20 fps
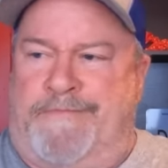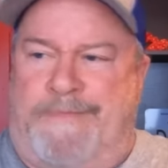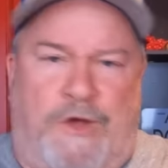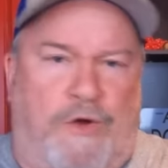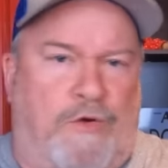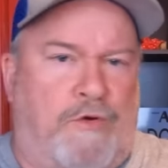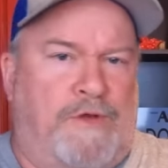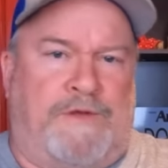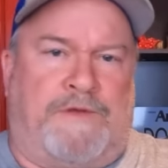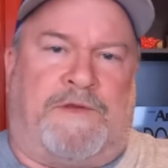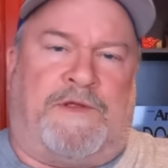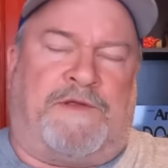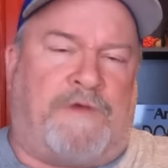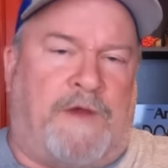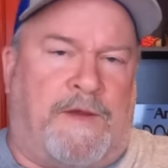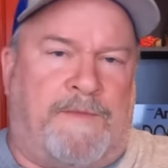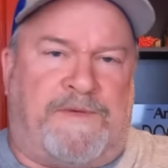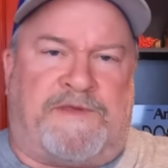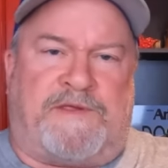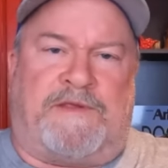going the
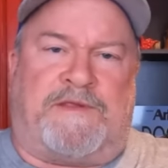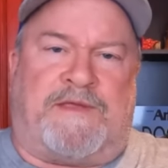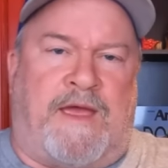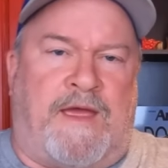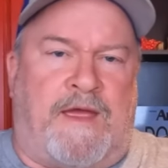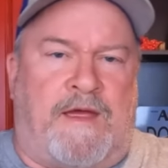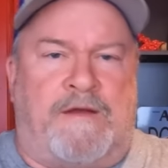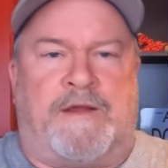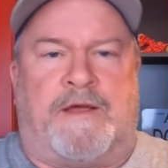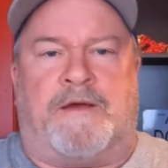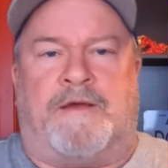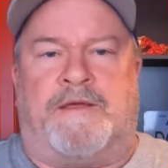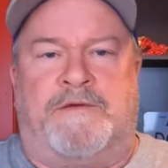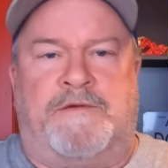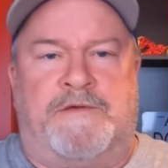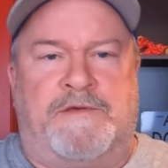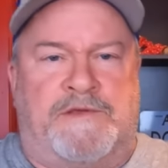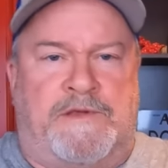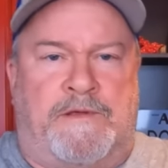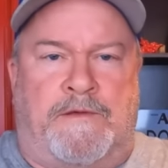trips to town, I
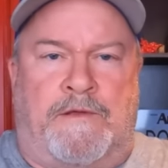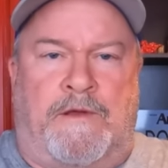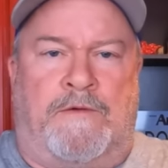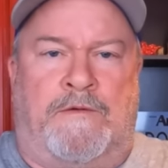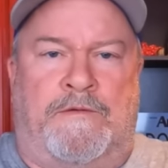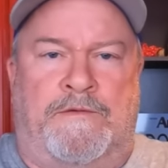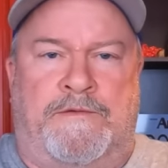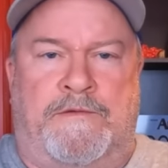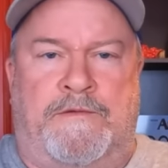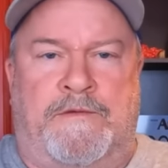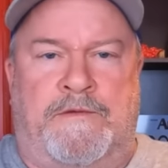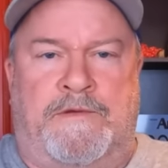use the old